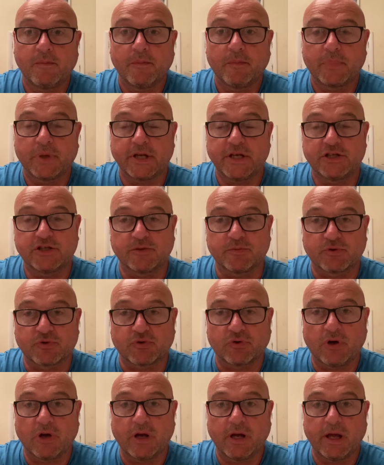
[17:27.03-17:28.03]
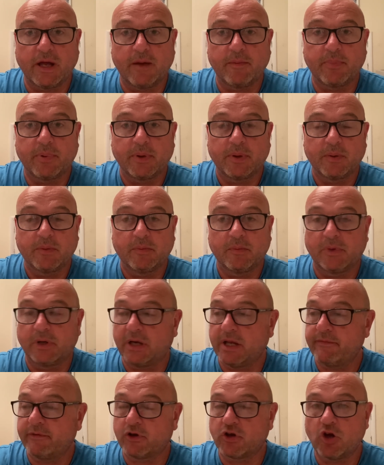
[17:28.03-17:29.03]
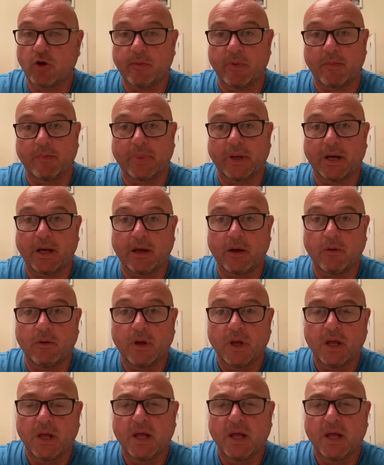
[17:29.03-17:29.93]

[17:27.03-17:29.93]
please subscribe, leave a comment below.